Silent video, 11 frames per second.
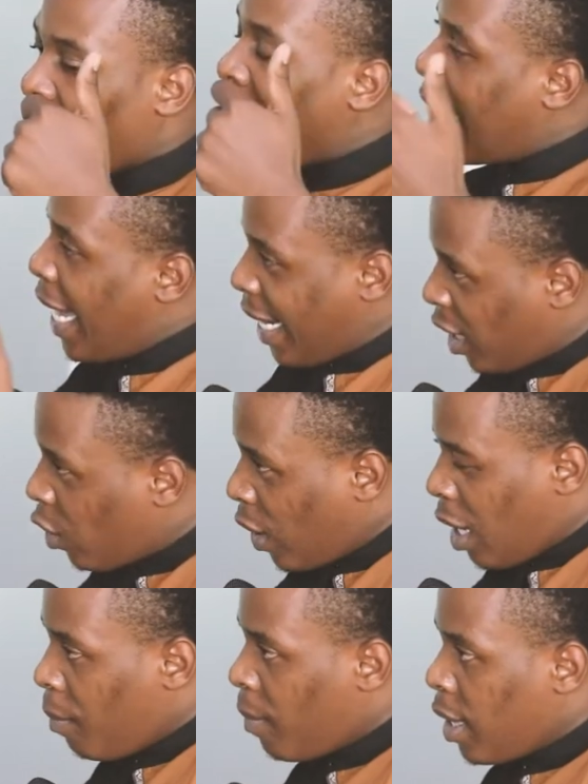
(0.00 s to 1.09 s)
a
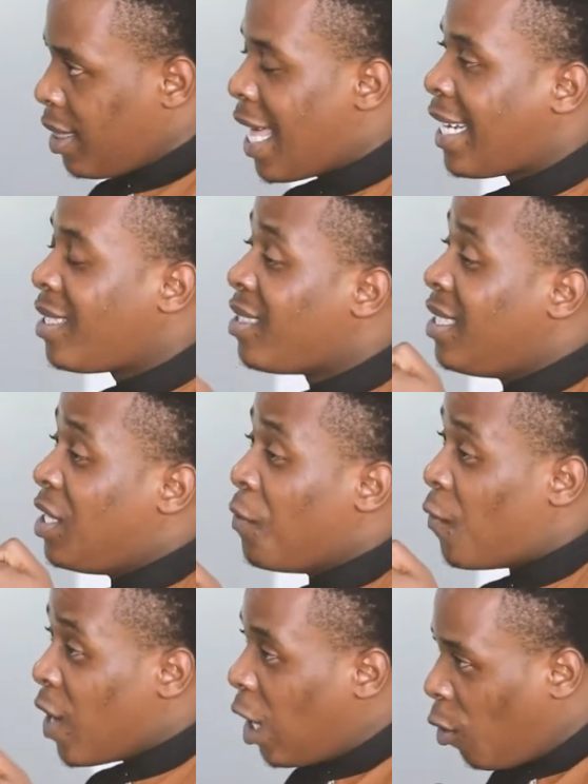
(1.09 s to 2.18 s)
curriculum that is
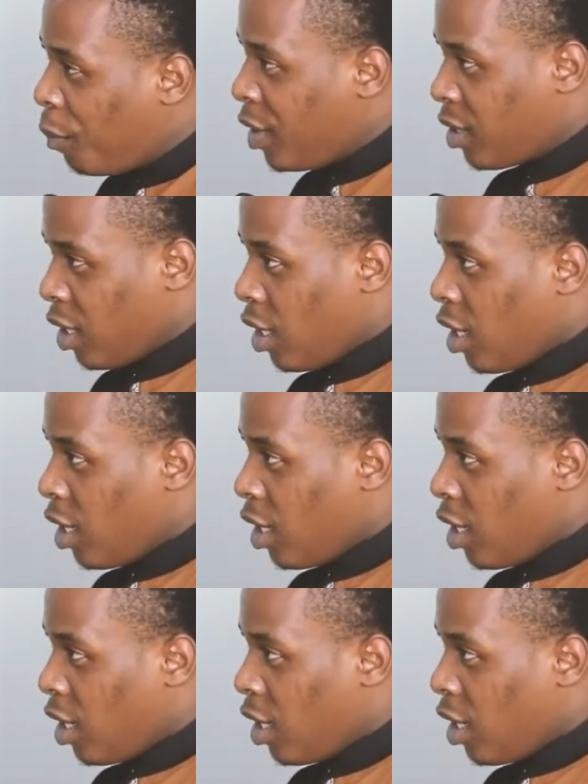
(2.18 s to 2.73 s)
developed